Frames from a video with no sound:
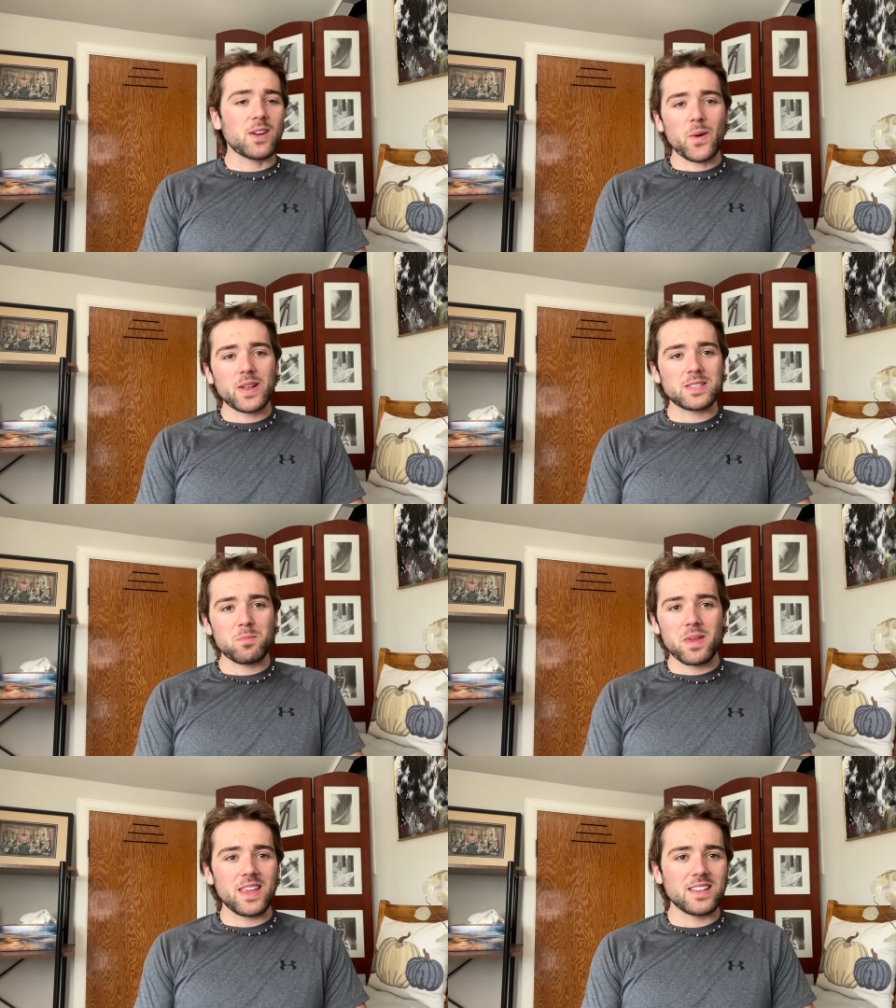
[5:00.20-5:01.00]
going to
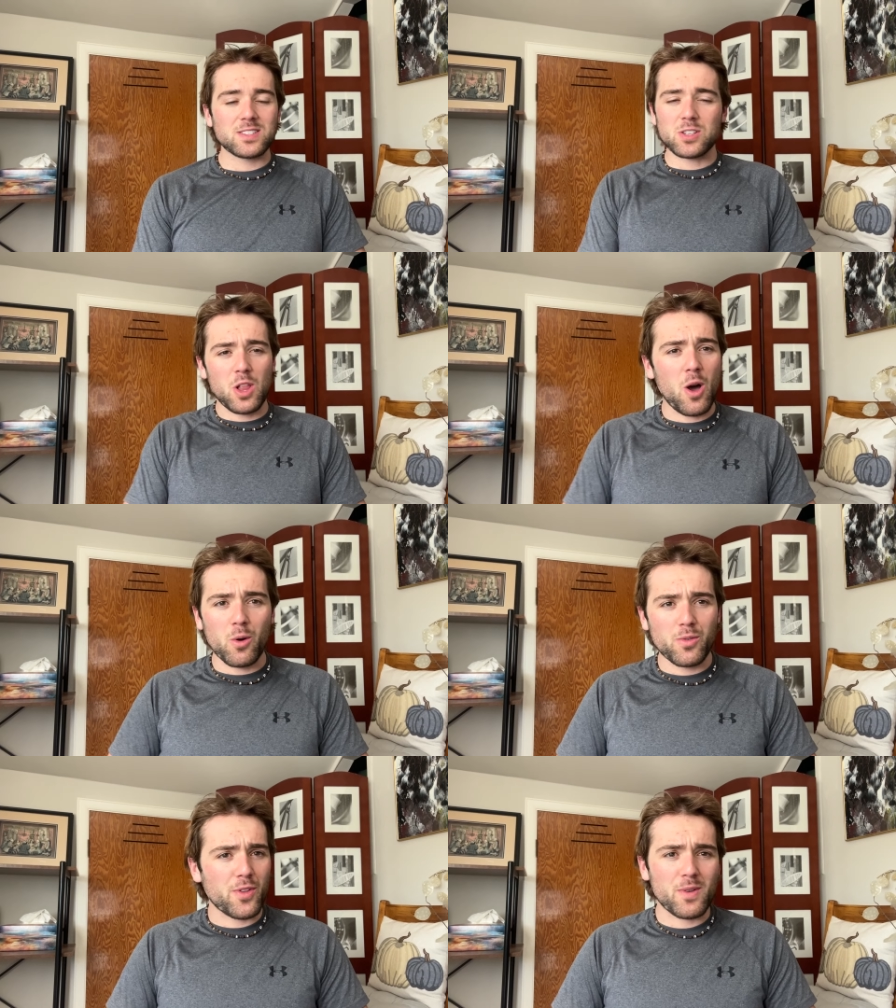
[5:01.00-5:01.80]
be
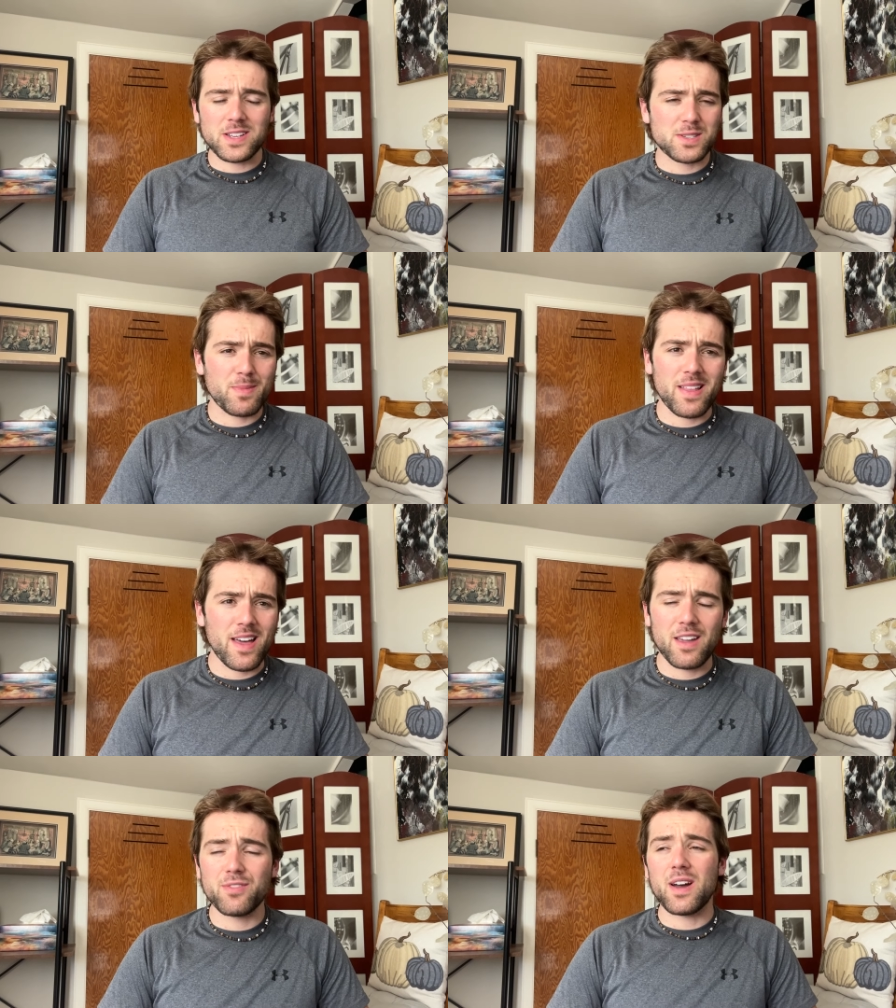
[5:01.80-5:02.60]
slow for the rest of my life.